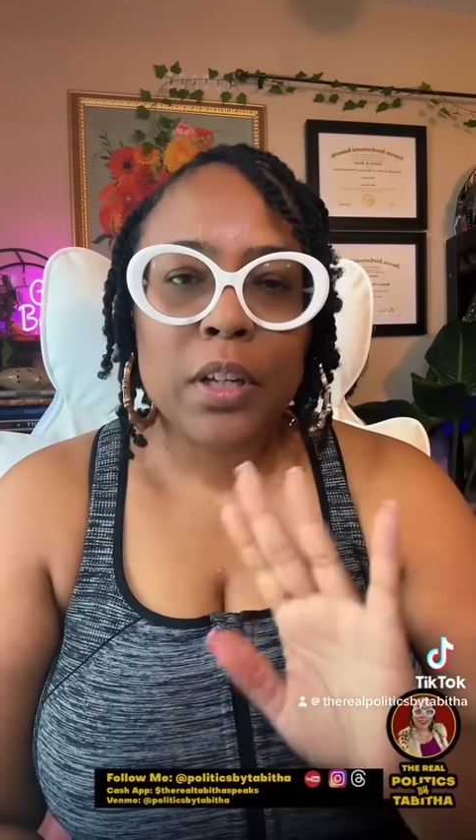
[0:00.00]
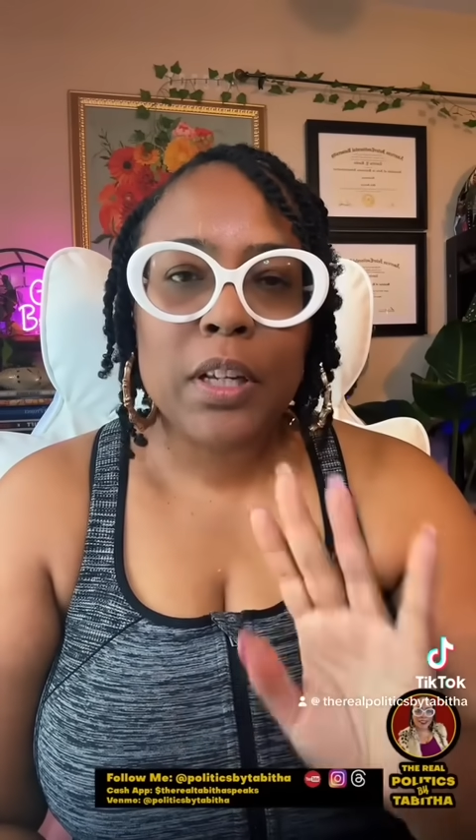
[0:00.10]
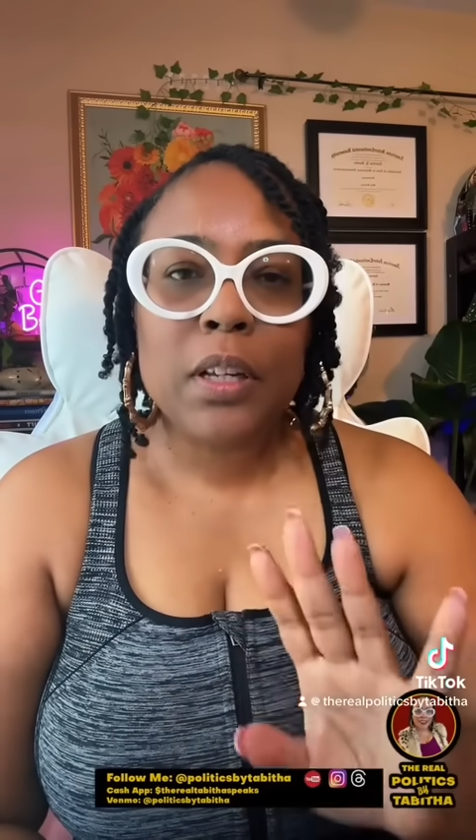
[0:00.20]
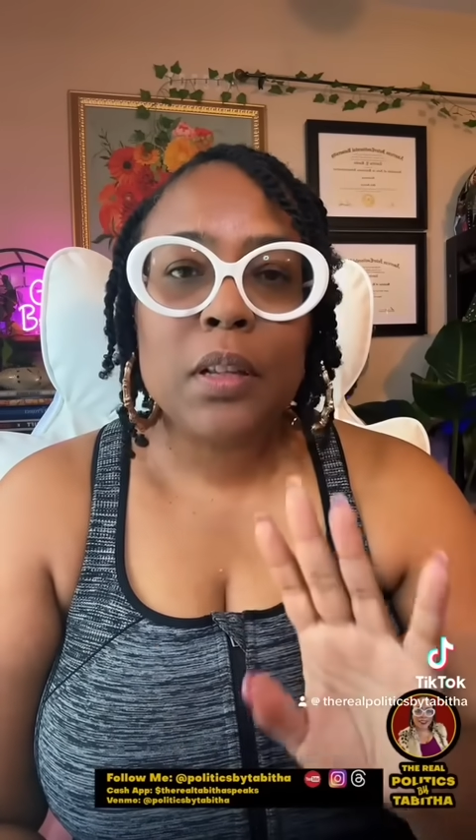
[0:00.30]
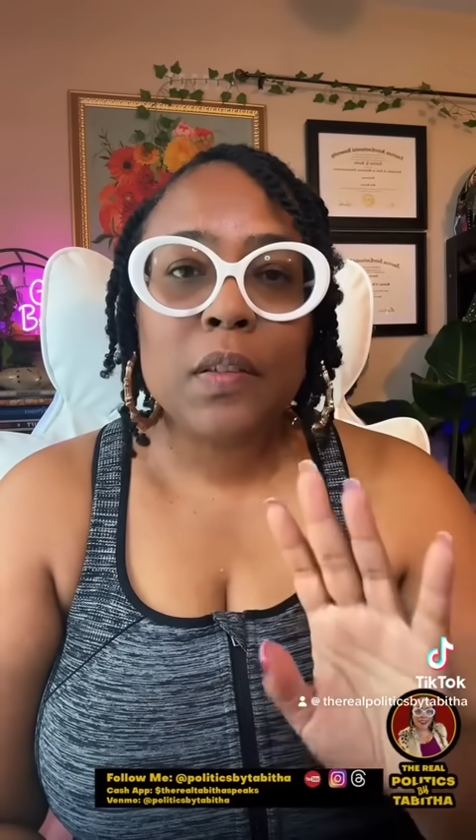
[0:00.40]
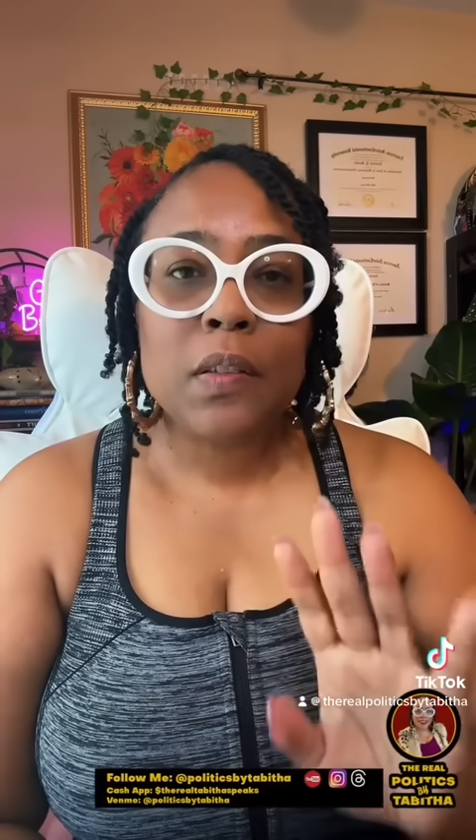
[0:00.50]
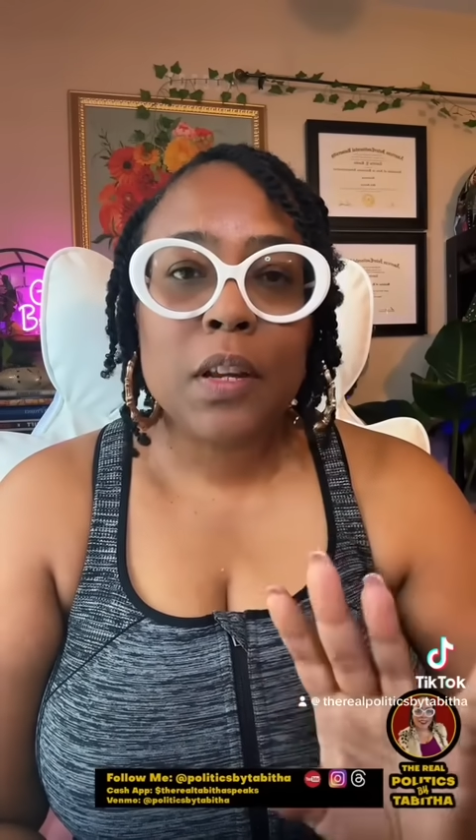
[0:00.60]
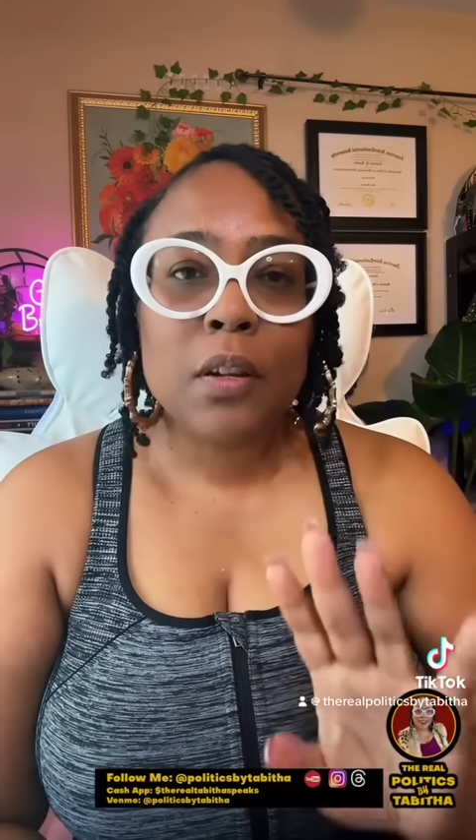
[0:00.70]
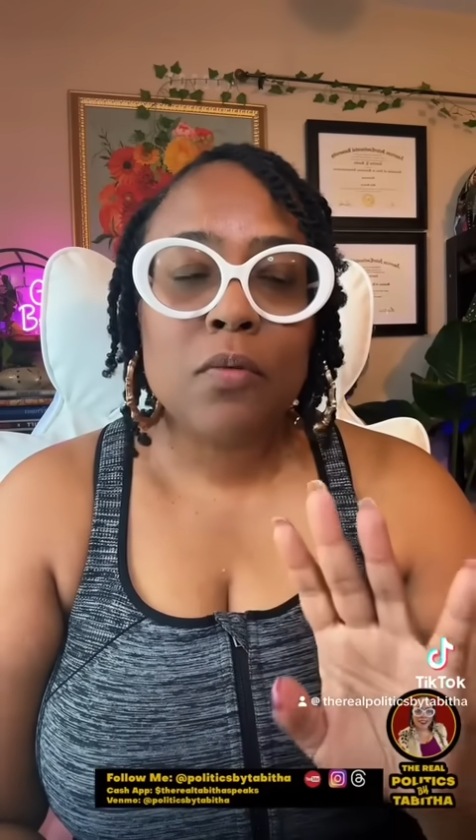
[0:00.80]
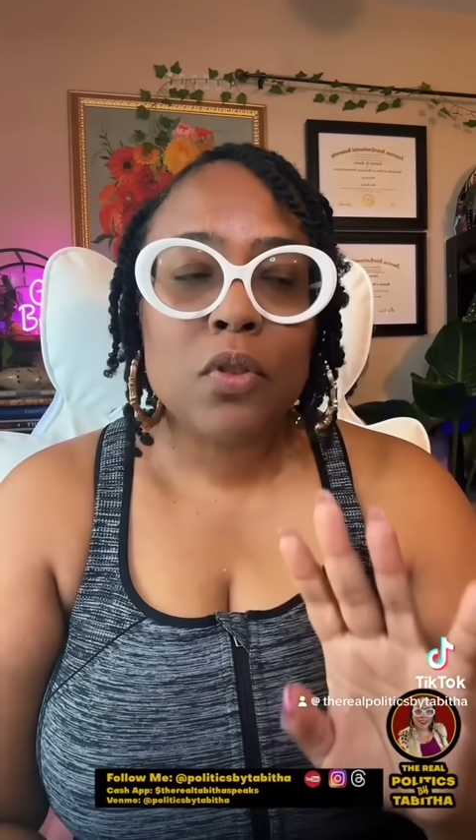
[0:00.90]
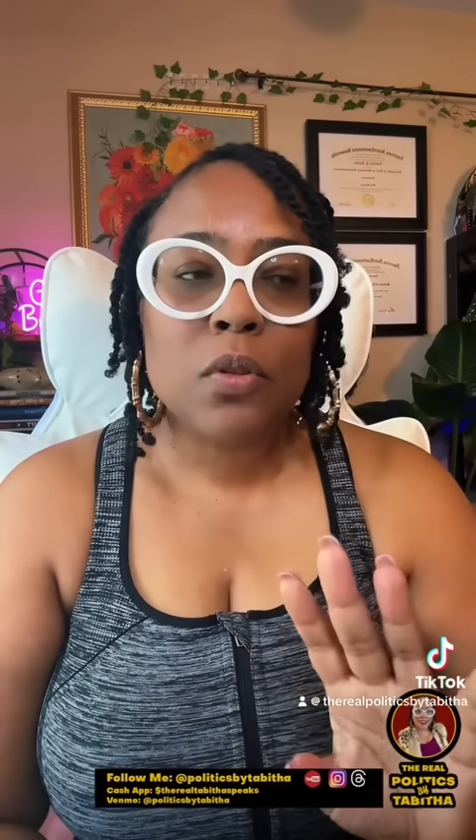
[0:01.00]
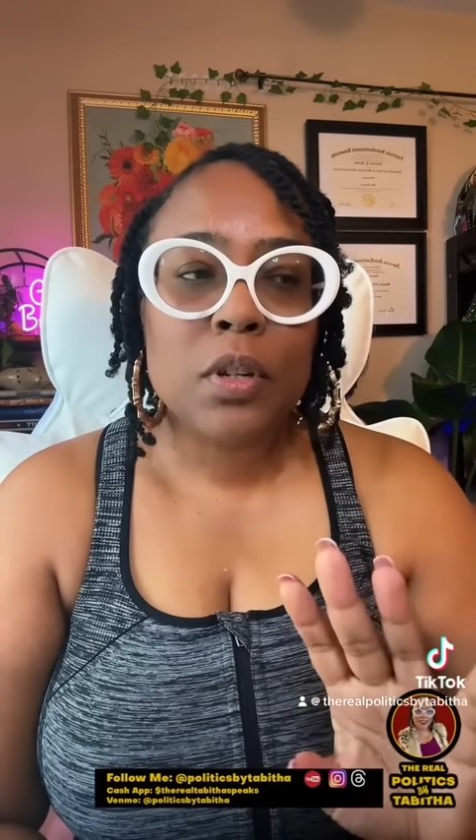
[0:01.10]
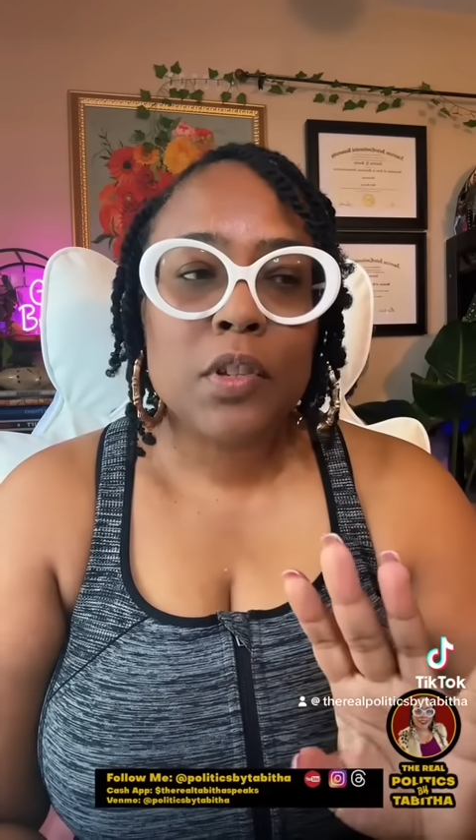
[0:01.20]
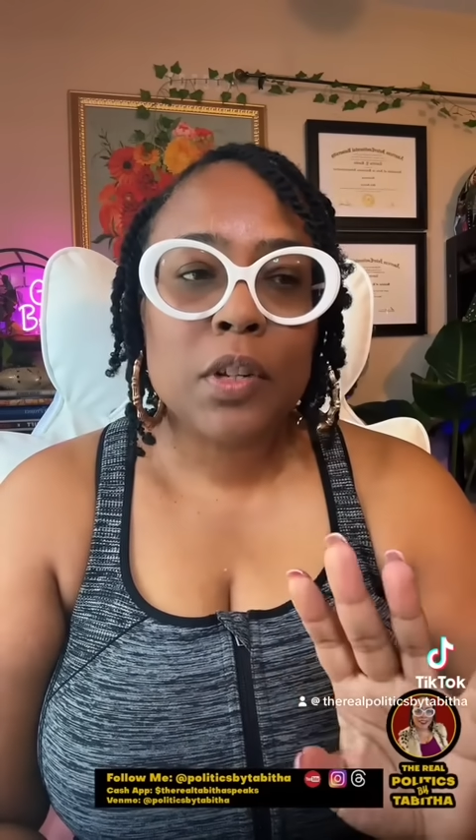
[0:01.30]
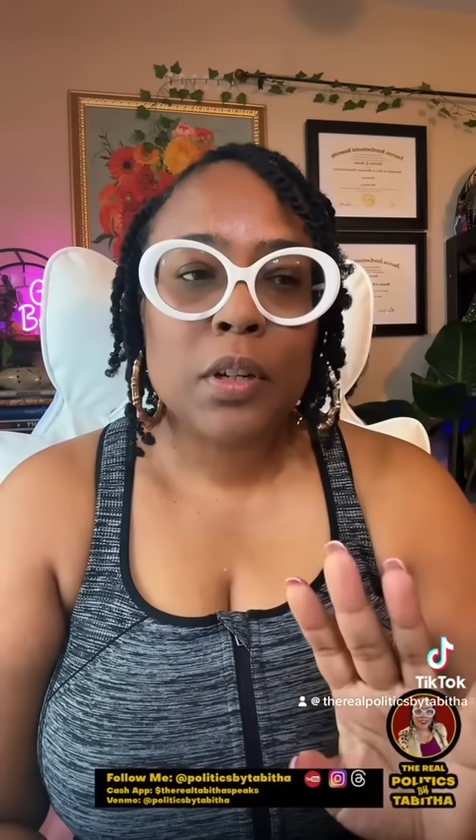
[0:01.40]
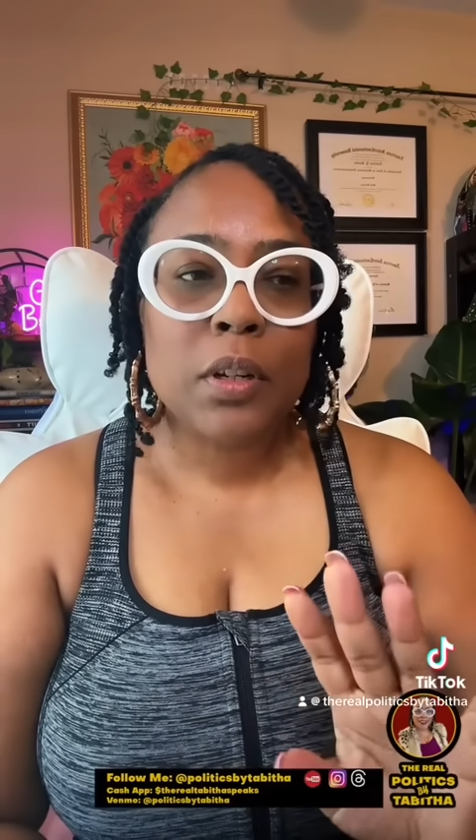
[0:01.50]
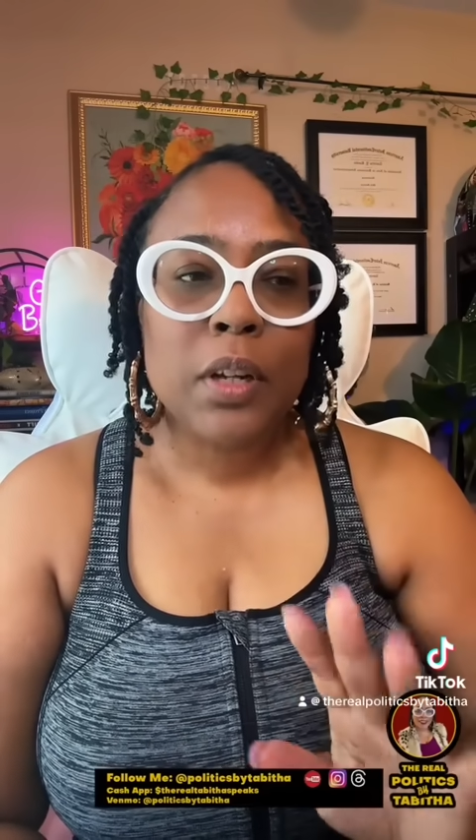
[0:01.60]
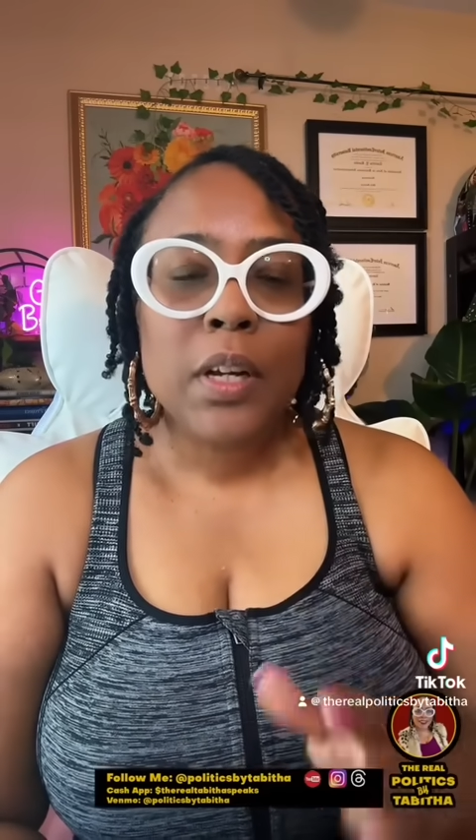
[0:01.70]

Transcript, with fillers: in the state of Georgia,